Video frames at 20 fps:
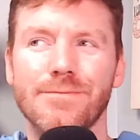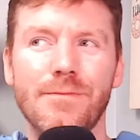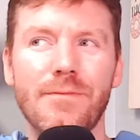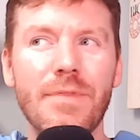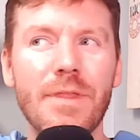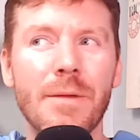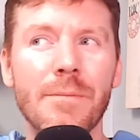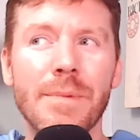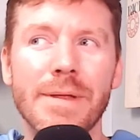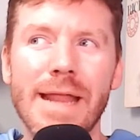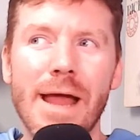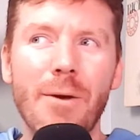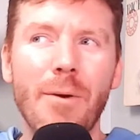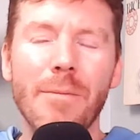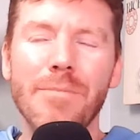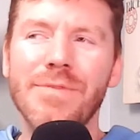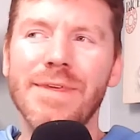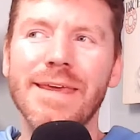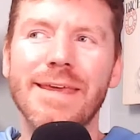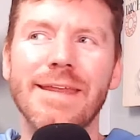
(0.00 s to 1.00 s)
But now
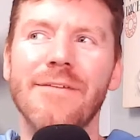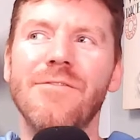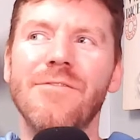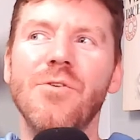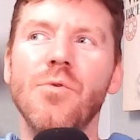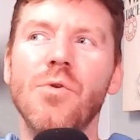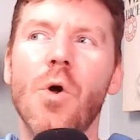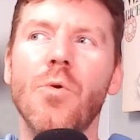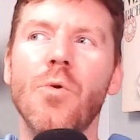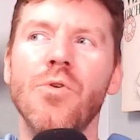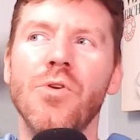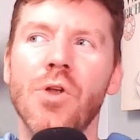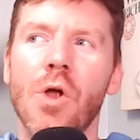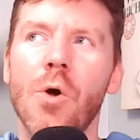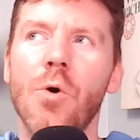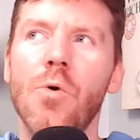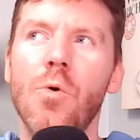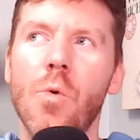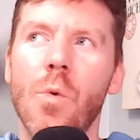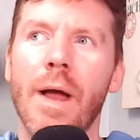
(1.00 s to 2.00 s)
I'm thinking, if you don't
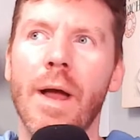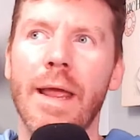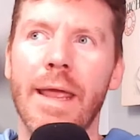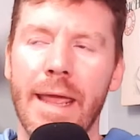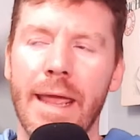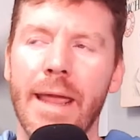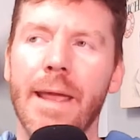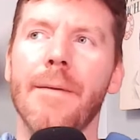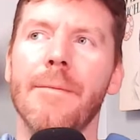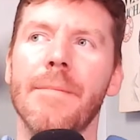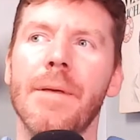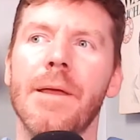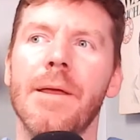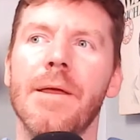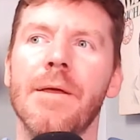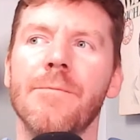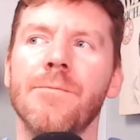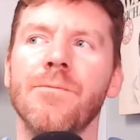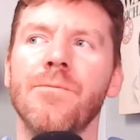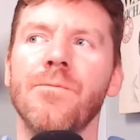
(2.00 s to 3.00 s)
know who I am
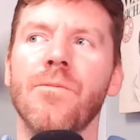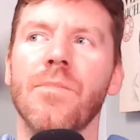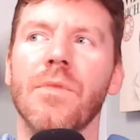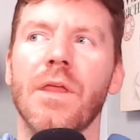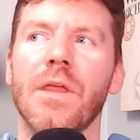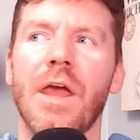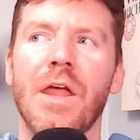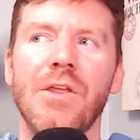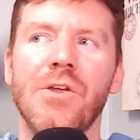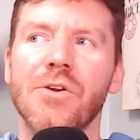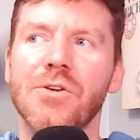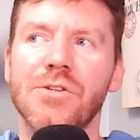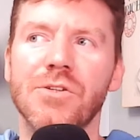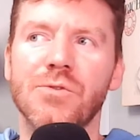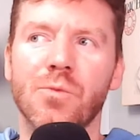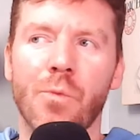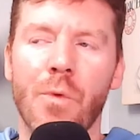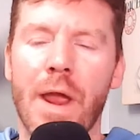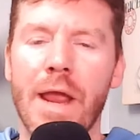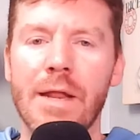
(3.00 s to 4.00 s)
and you're just
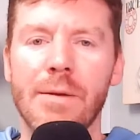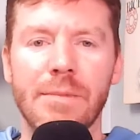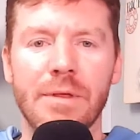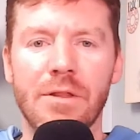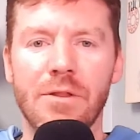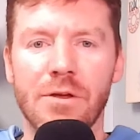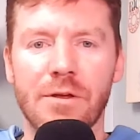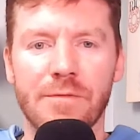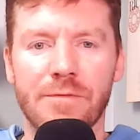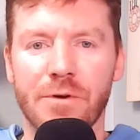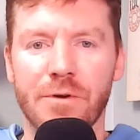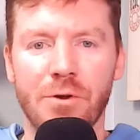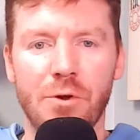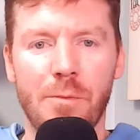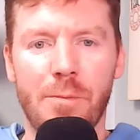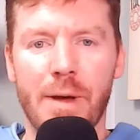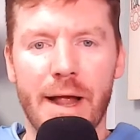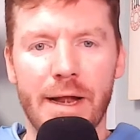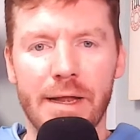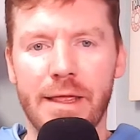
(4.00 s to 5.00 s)
randomly looking for a new
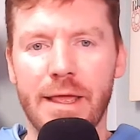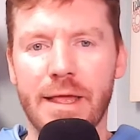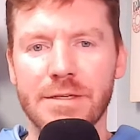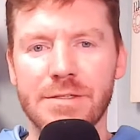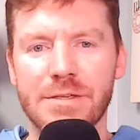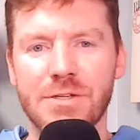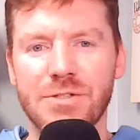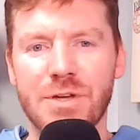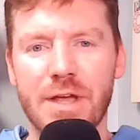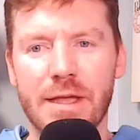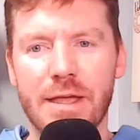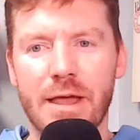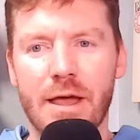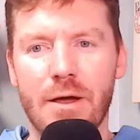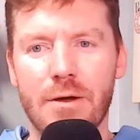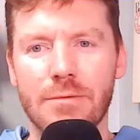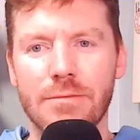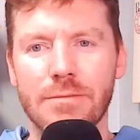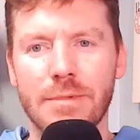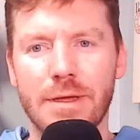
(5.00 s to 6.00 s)
podcast to check
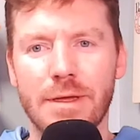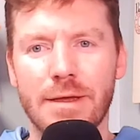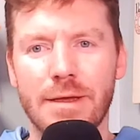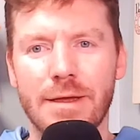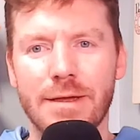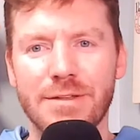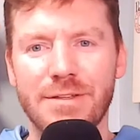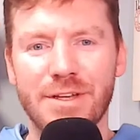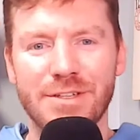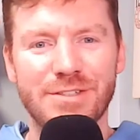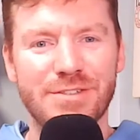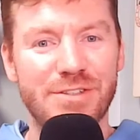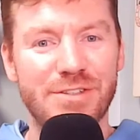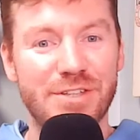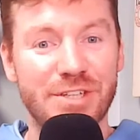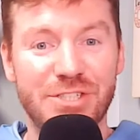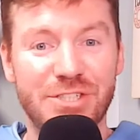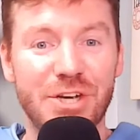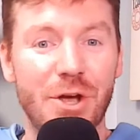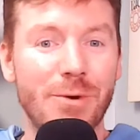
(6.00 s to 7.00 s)
out, does the
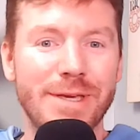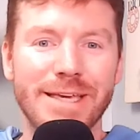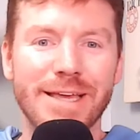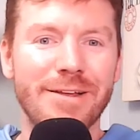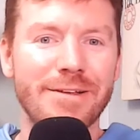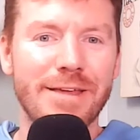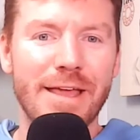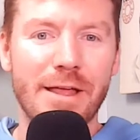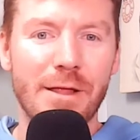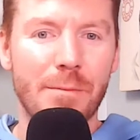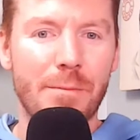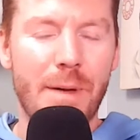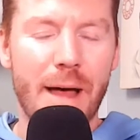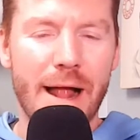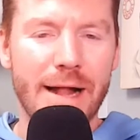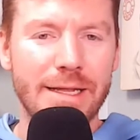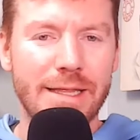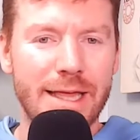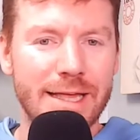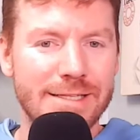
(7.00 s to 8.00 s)
Joe Kilgallon
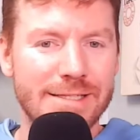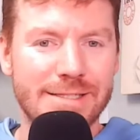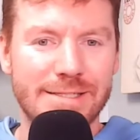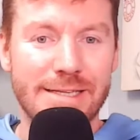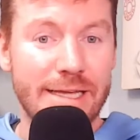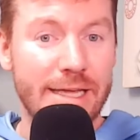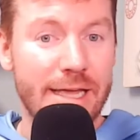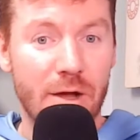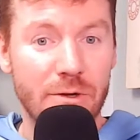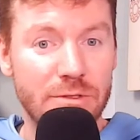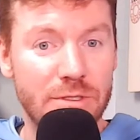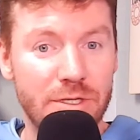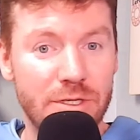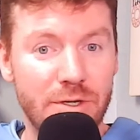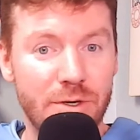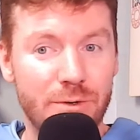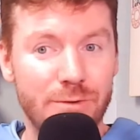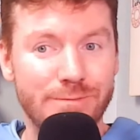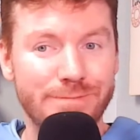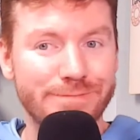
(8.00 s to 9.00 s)
Podcast stick out to
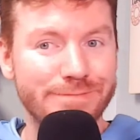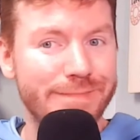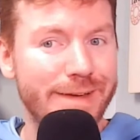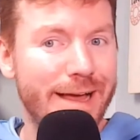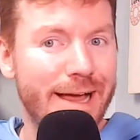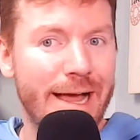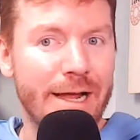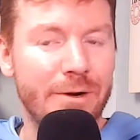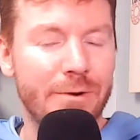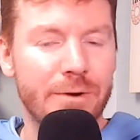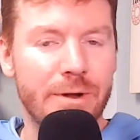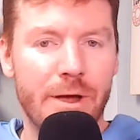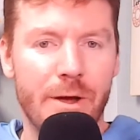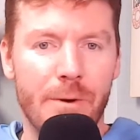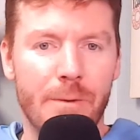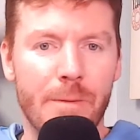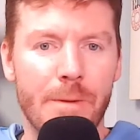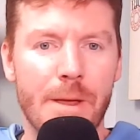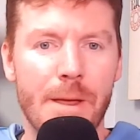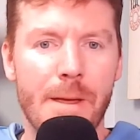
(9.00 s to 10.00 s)
you? I don't
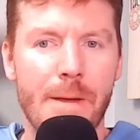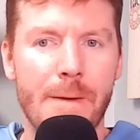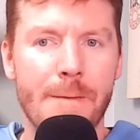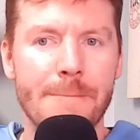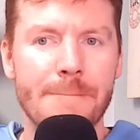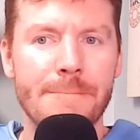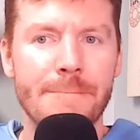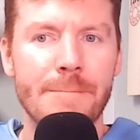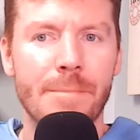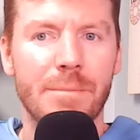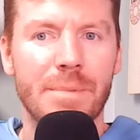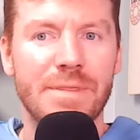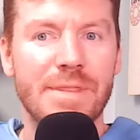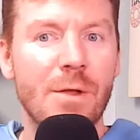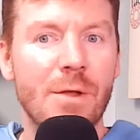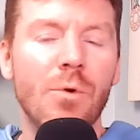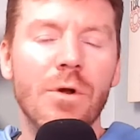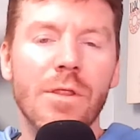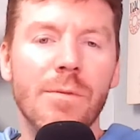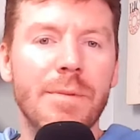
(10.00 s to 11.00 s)
know. But
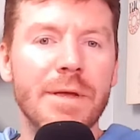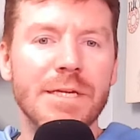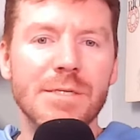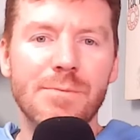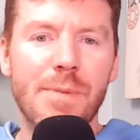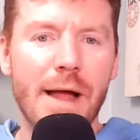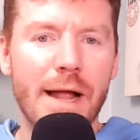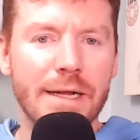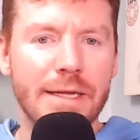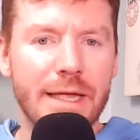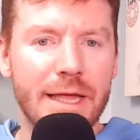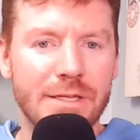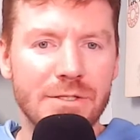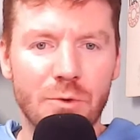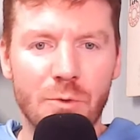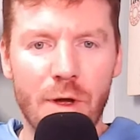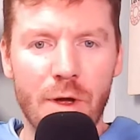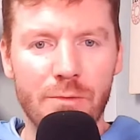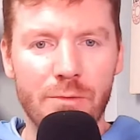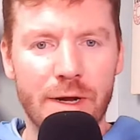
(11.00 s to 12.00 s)
then one of the biggest podcasts
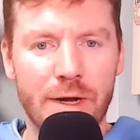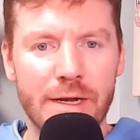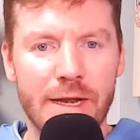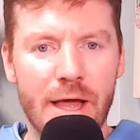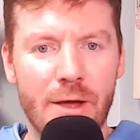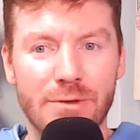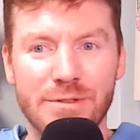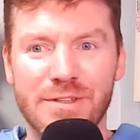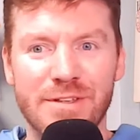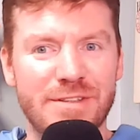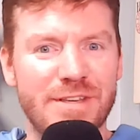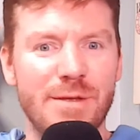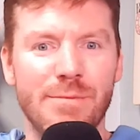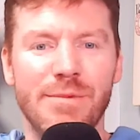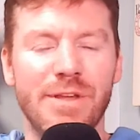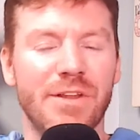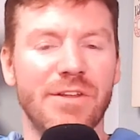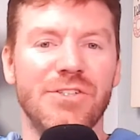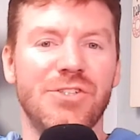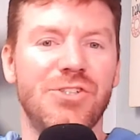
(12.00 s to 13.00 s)
around right now is the Tim
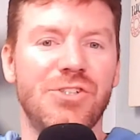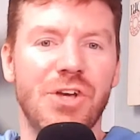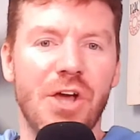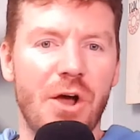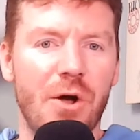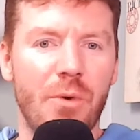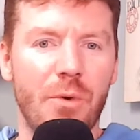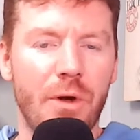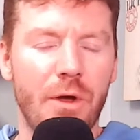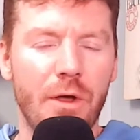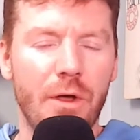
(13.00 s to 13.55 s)
Dillon Show.